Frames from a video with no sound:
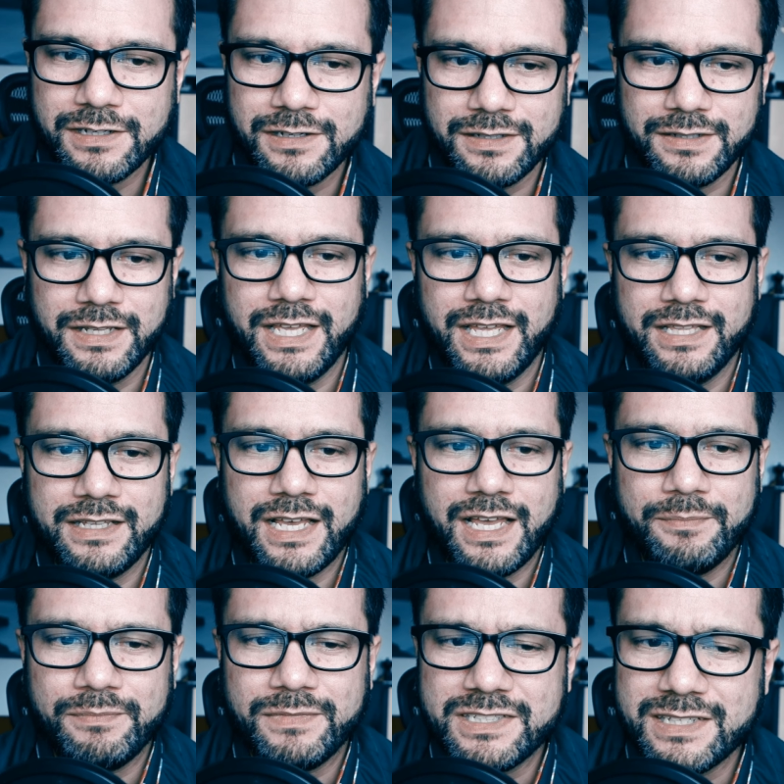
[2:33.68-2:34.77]
it on. And
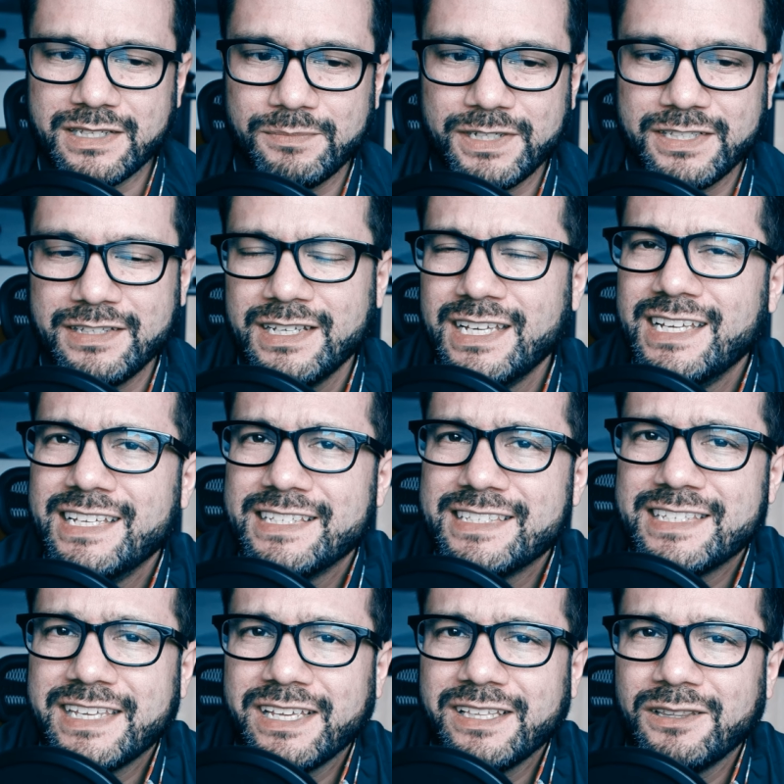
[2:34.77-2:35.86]
I must admit,
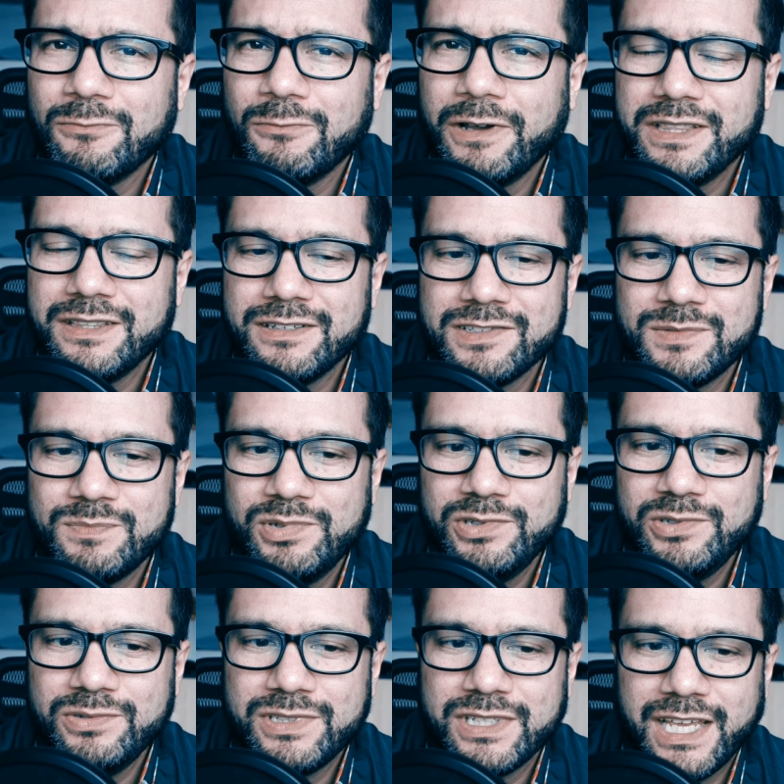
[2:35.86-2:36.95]
seeing the Windows
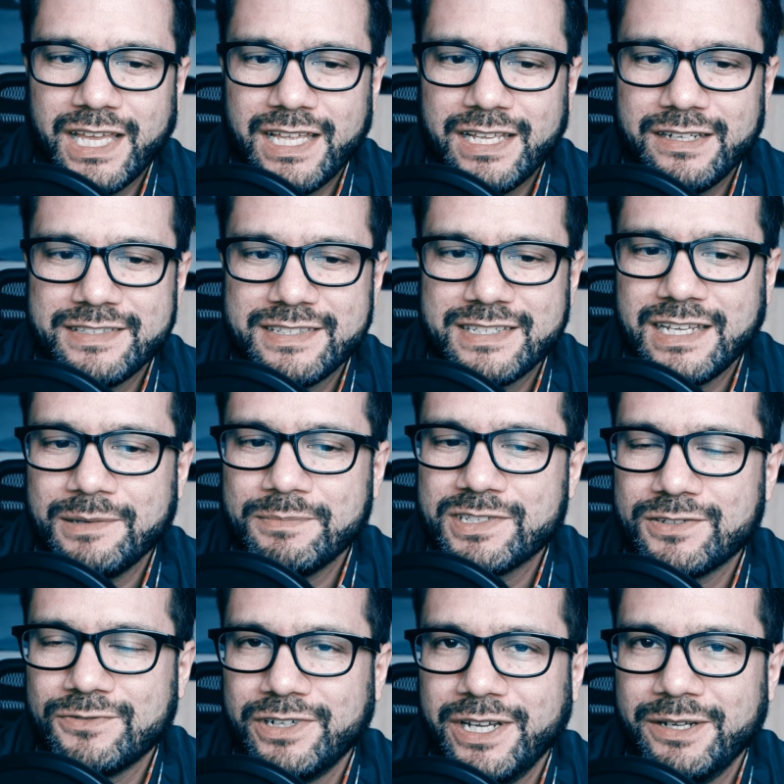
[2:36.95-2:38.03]
boot and setup
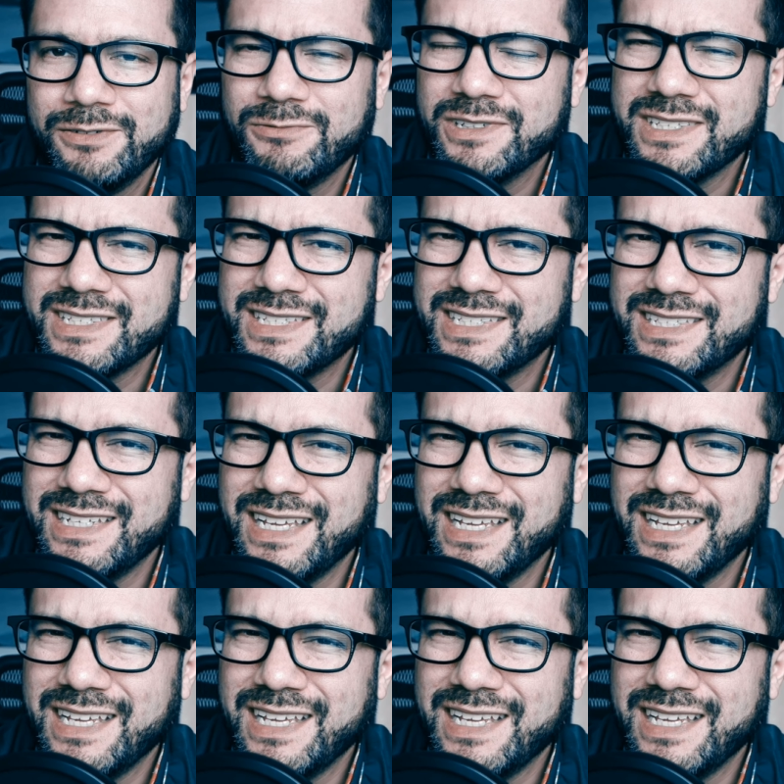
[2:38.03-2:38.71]
screen was